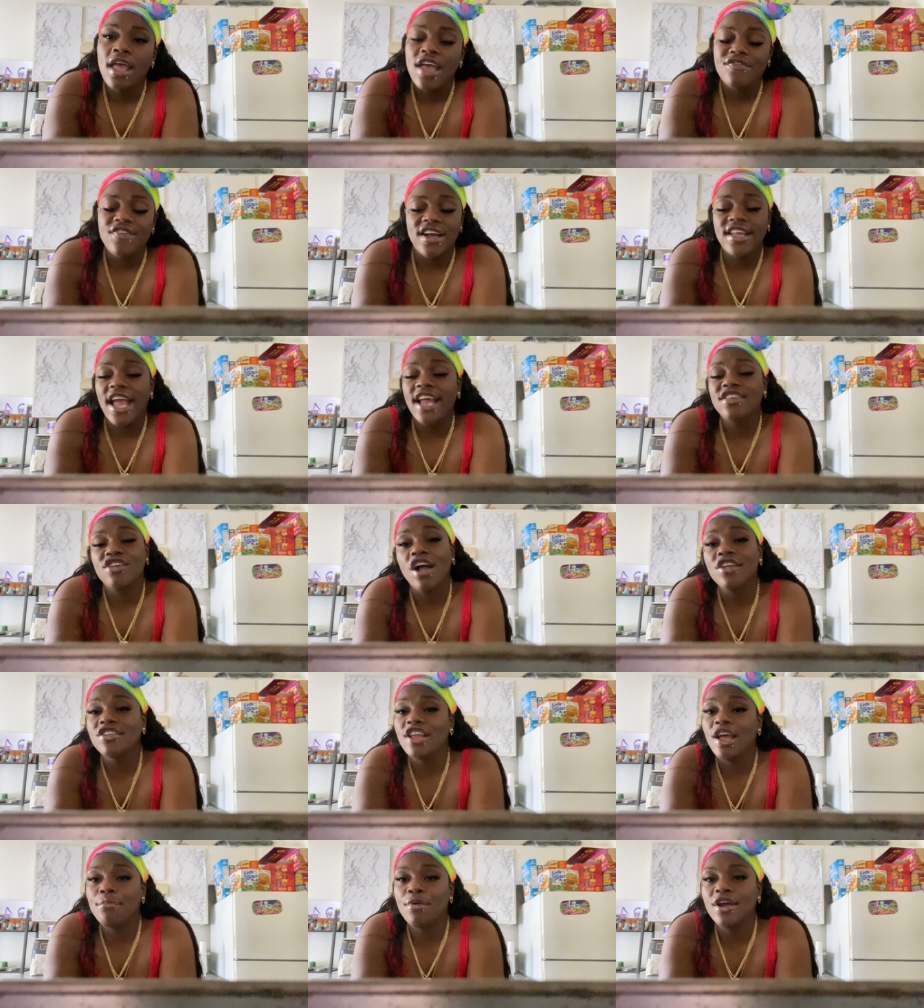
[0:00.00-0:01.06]
If I can't talk
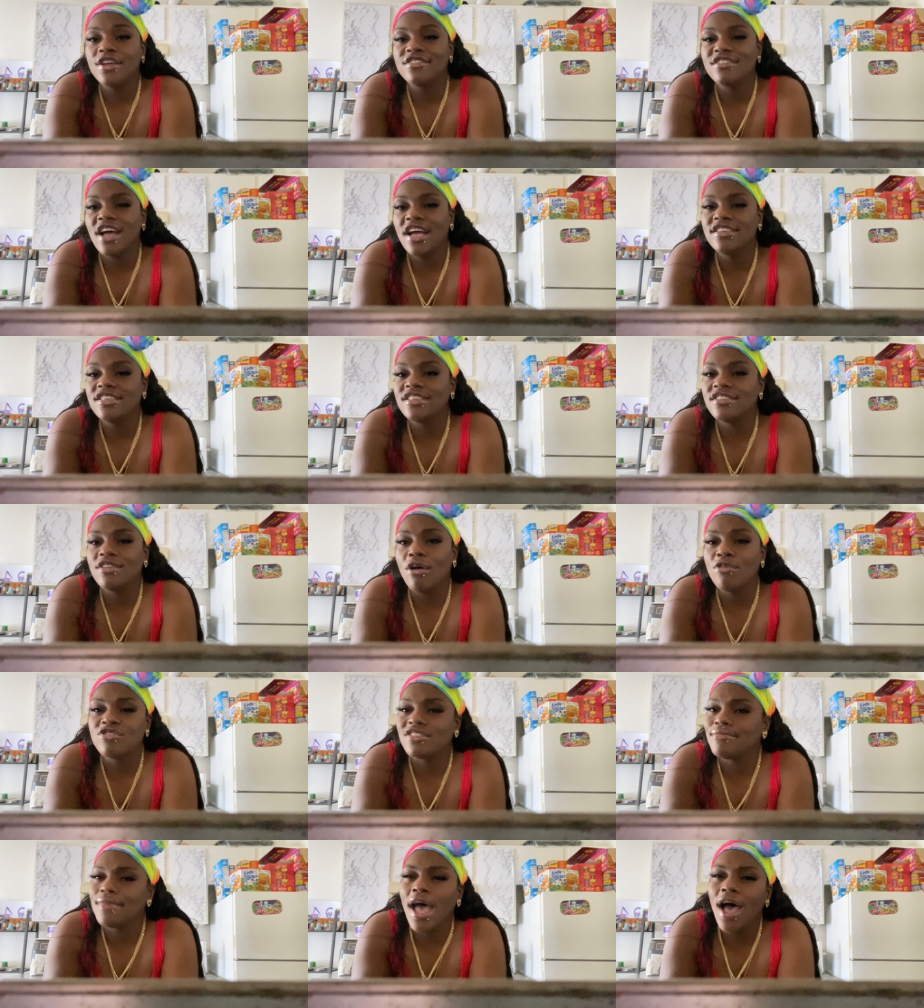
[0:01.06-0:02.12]
to that person, I just don't
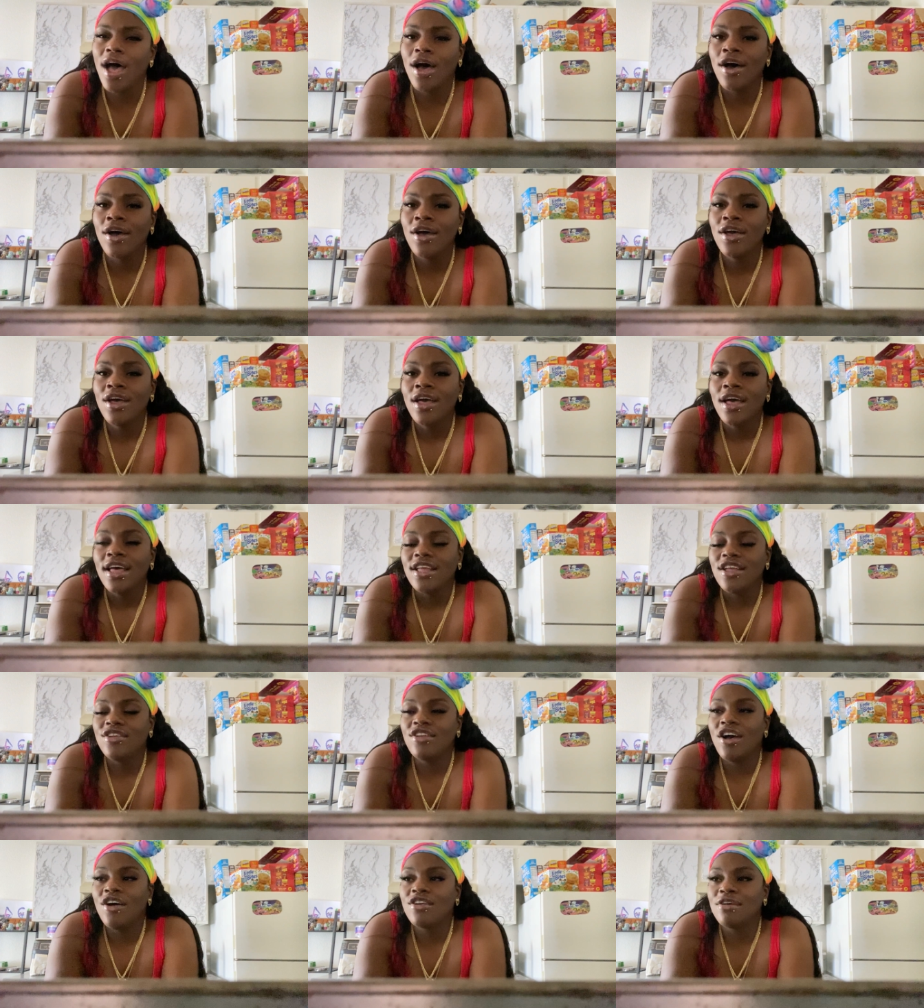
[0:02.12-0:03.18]
smile.
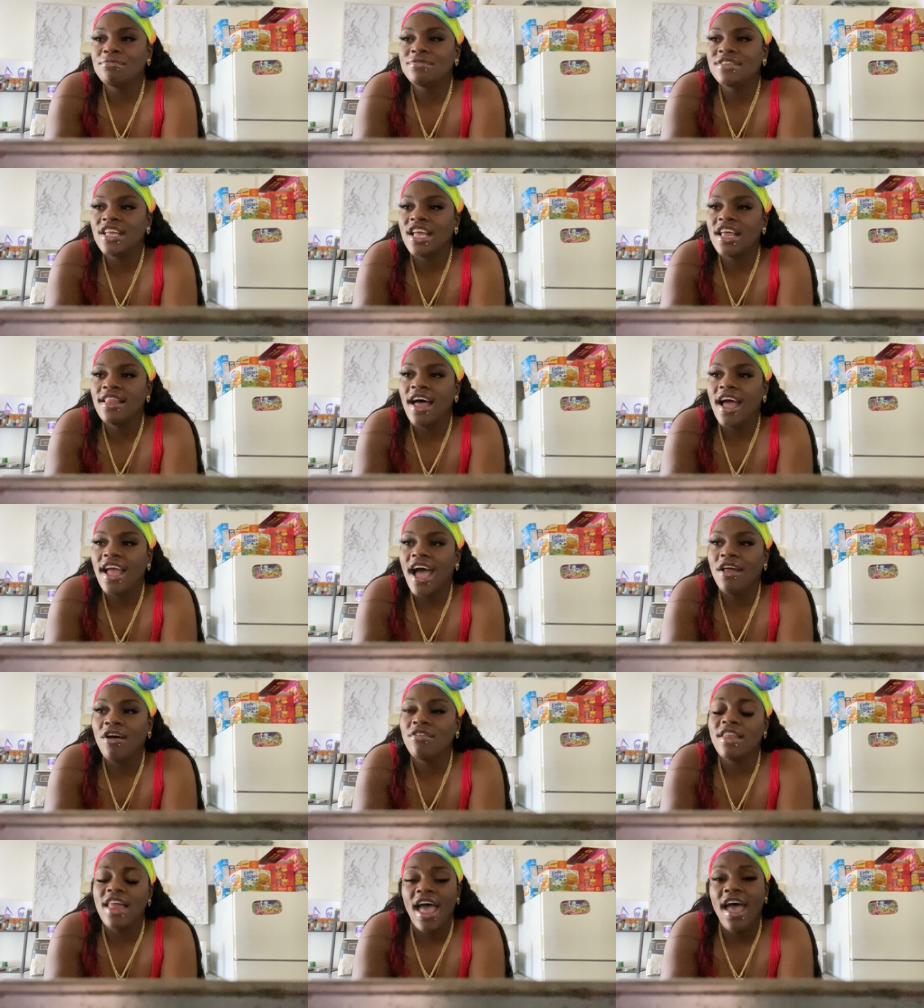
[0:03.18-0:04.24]
You know what I'm saying? Like, I
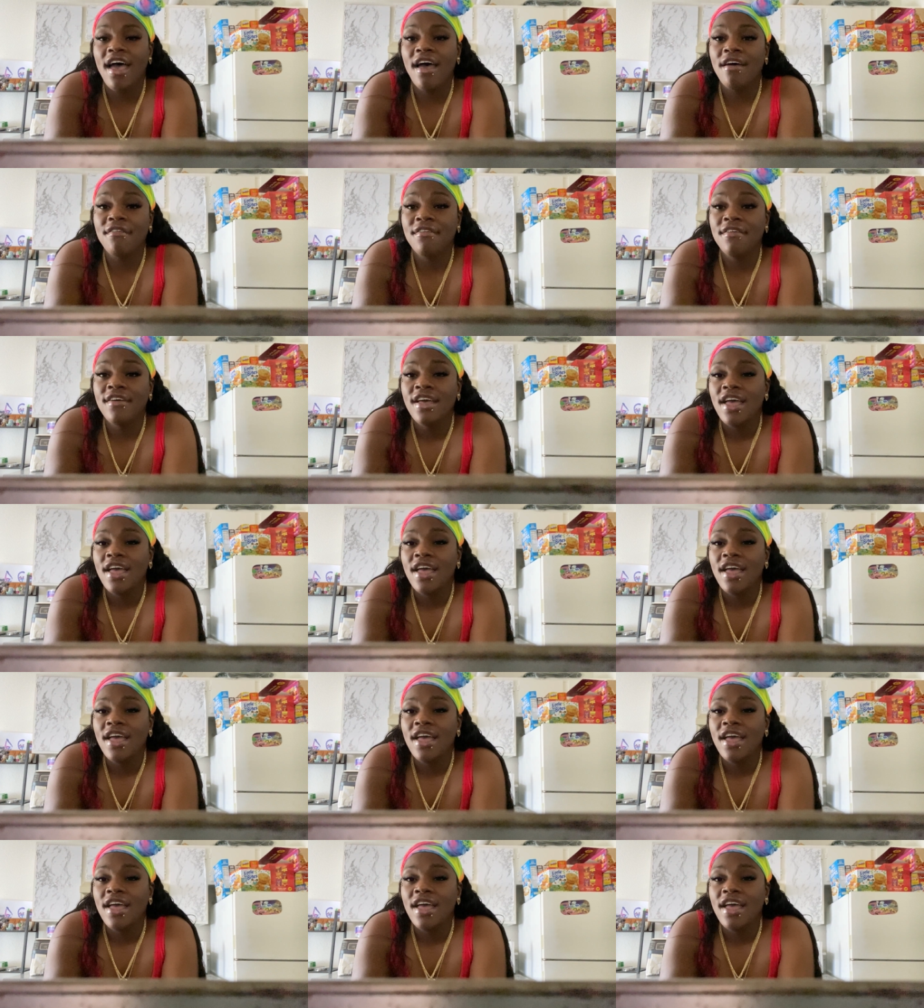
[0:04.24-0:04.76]
don't laugh.